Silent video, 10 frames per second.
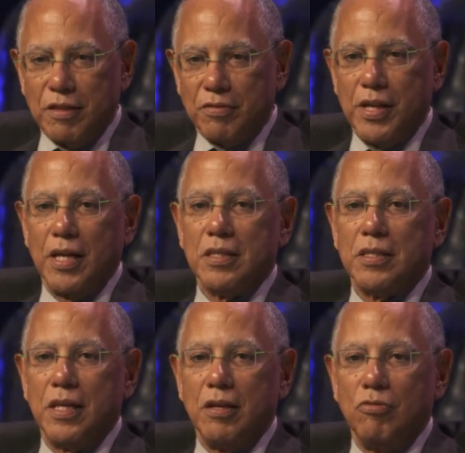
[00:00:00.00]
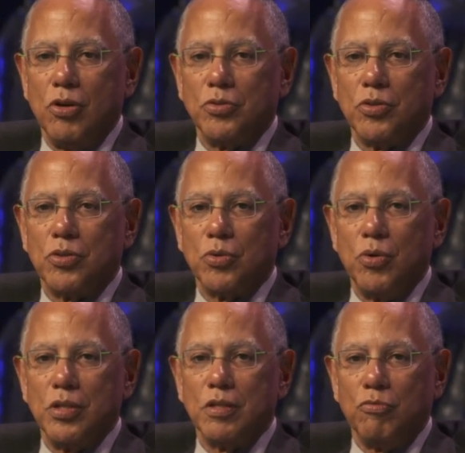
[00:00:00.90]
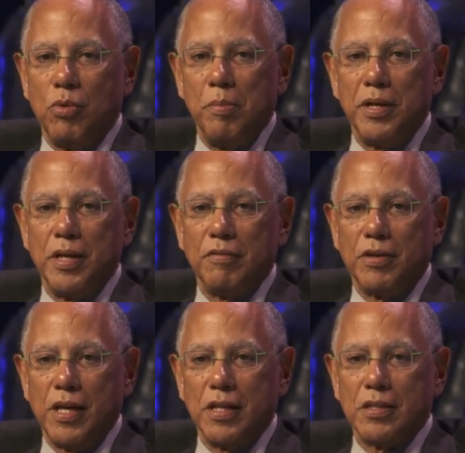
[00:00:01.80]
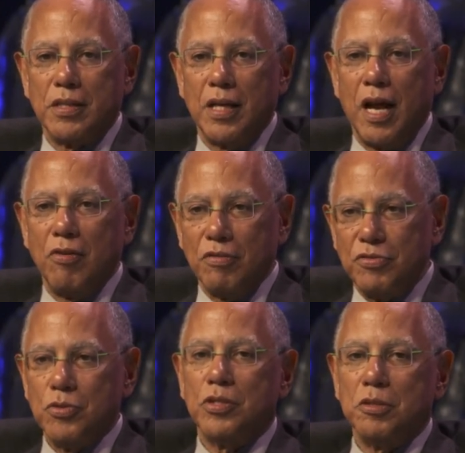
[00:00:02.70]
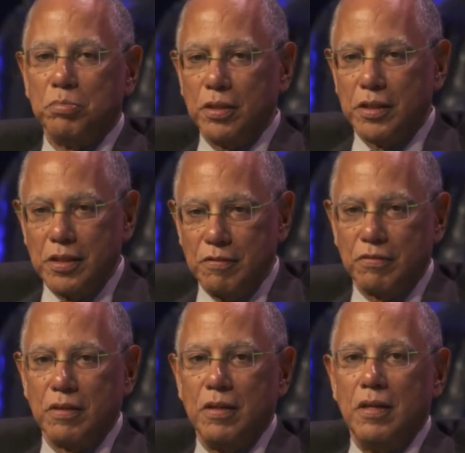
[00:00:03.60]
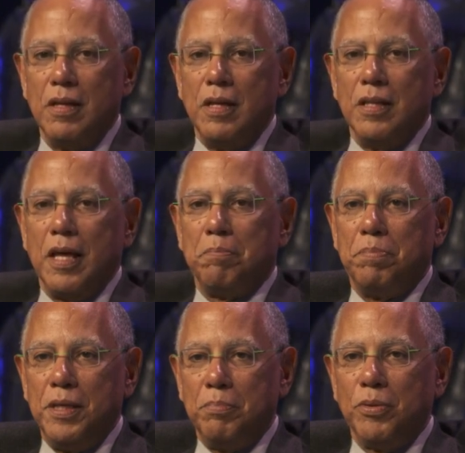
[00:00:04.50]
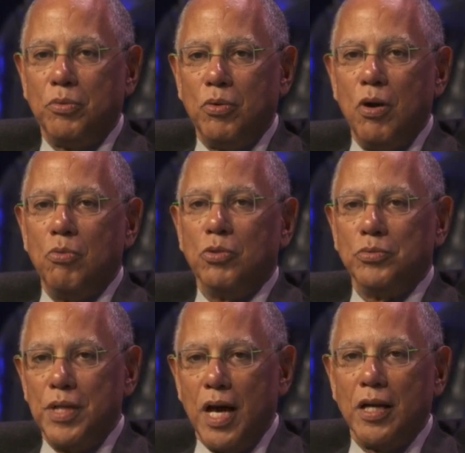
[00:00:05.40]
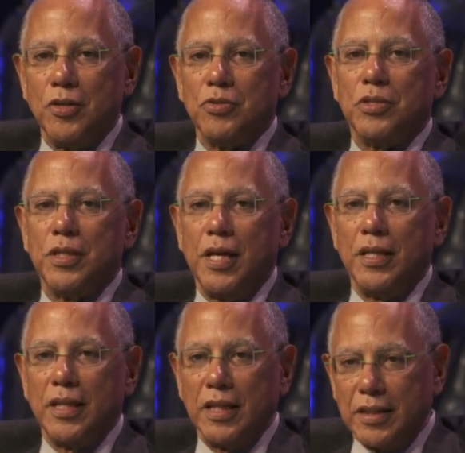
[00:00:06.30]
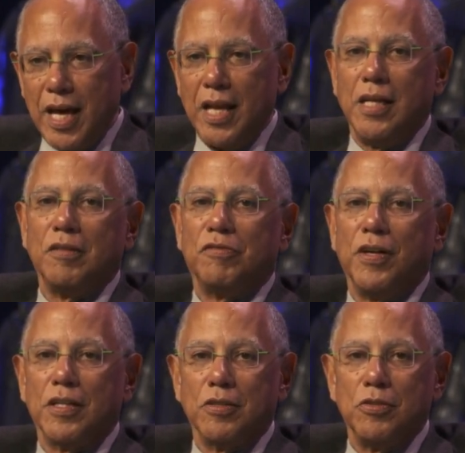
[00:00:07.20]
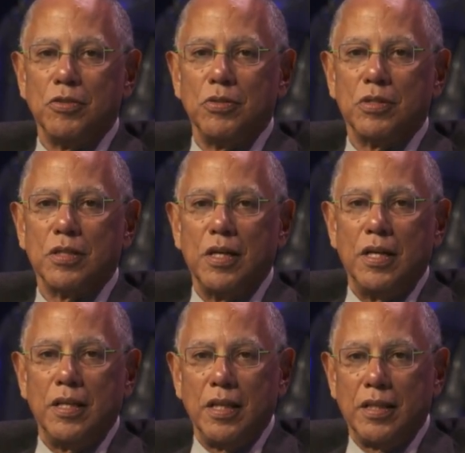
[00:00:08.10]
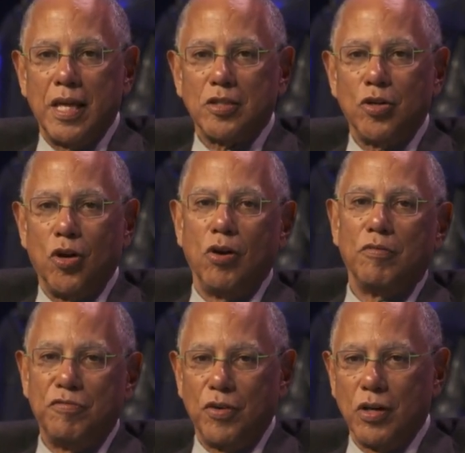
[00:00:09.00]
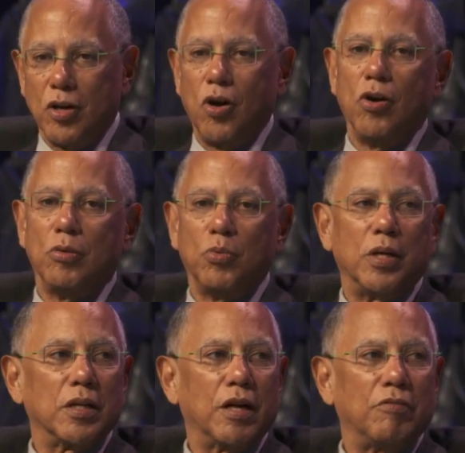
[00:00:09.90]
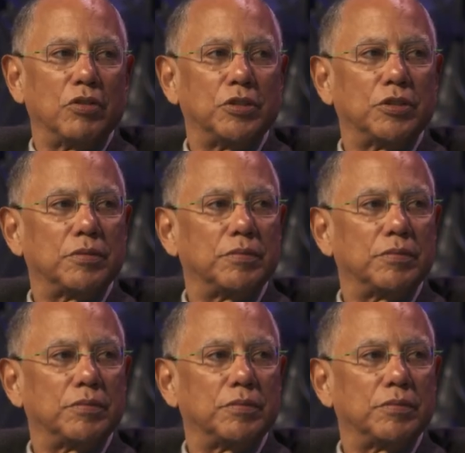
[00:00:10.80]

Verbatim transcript: to Afghanistan and wrote the stories of women in Afghanistan. I refuse to believe that people will not understand that that ain't fake news, that that's hard fought, hard won coverage.